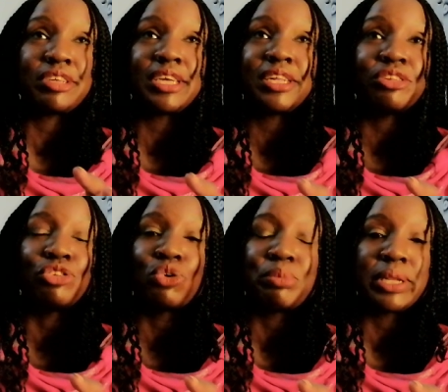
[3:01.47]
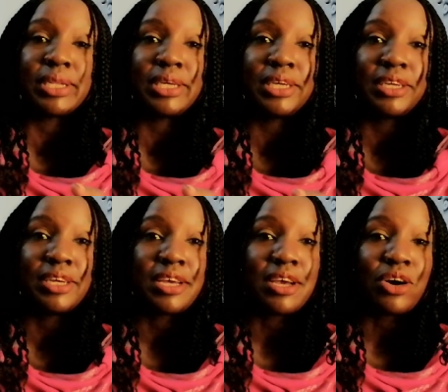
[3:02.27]
skilled normally,
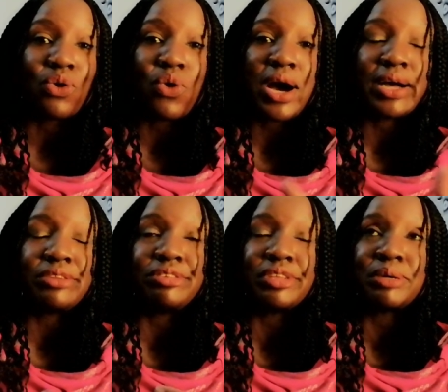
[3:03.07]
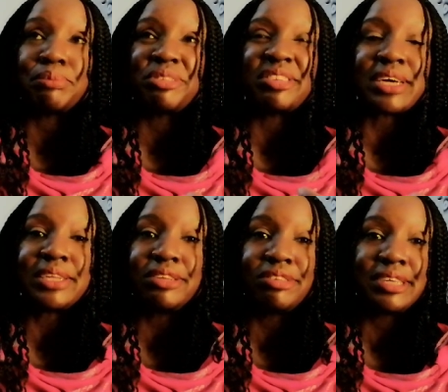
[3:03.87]
or has some
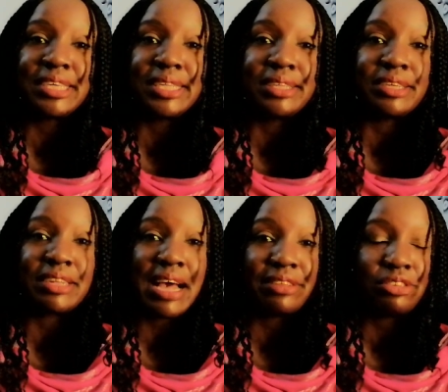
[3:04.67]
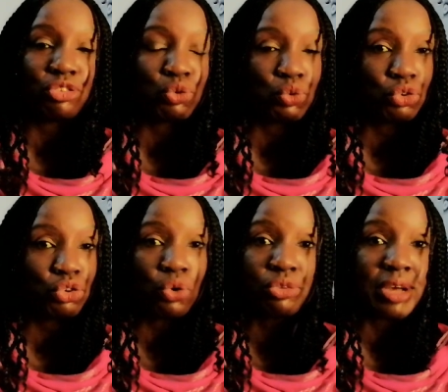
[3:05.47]
certain skill that others
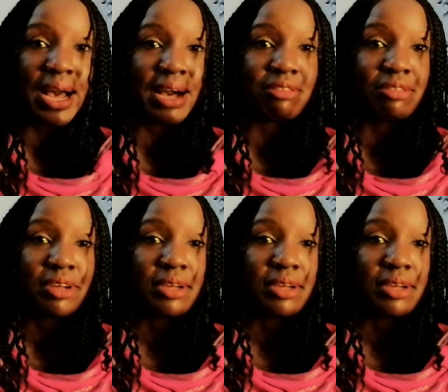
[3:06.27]
don't have,